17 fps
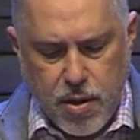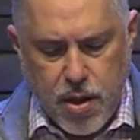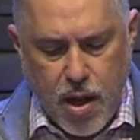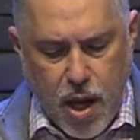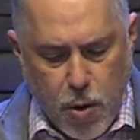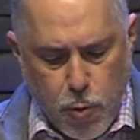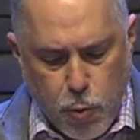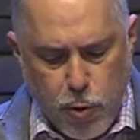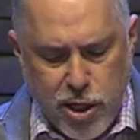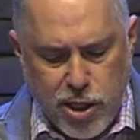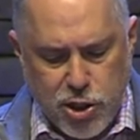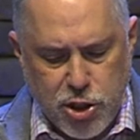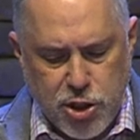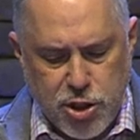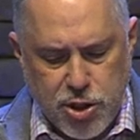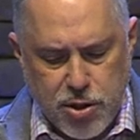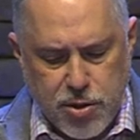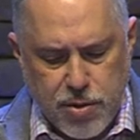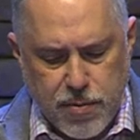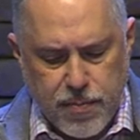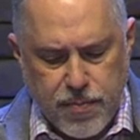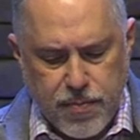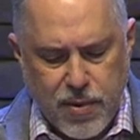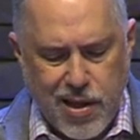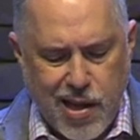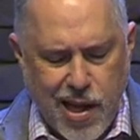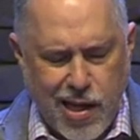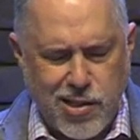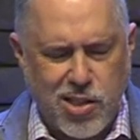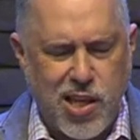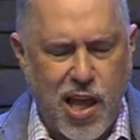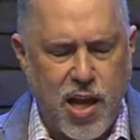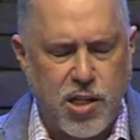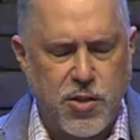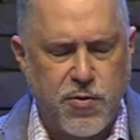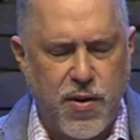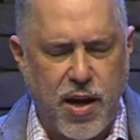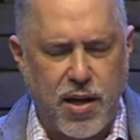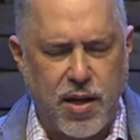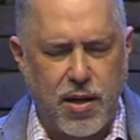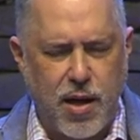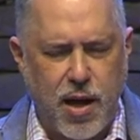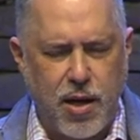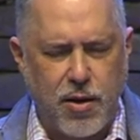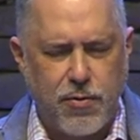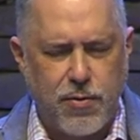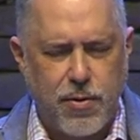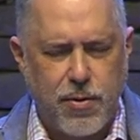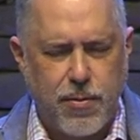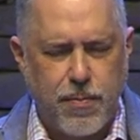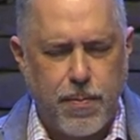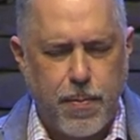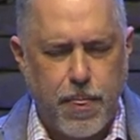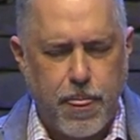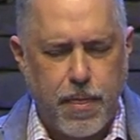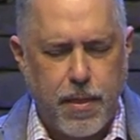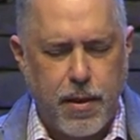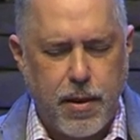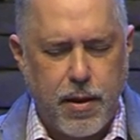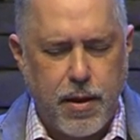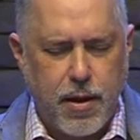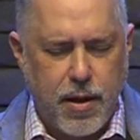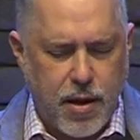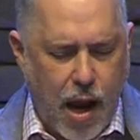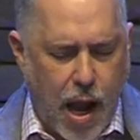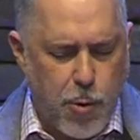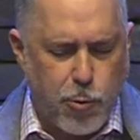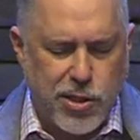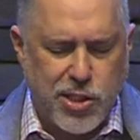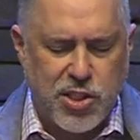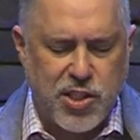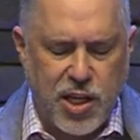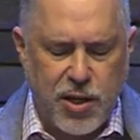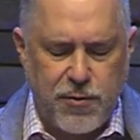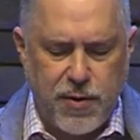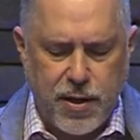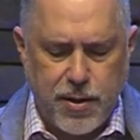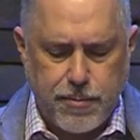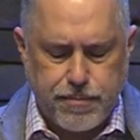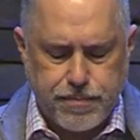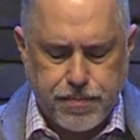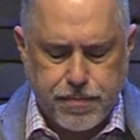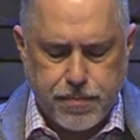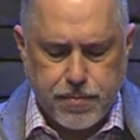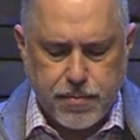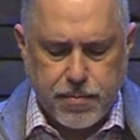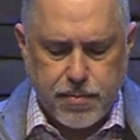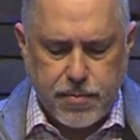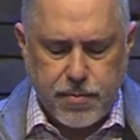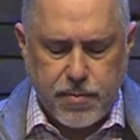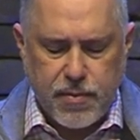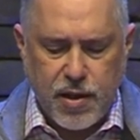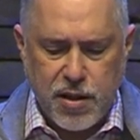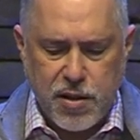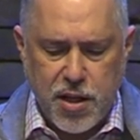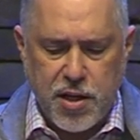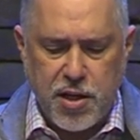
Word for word: A rich and satisfying life. And I receive it in the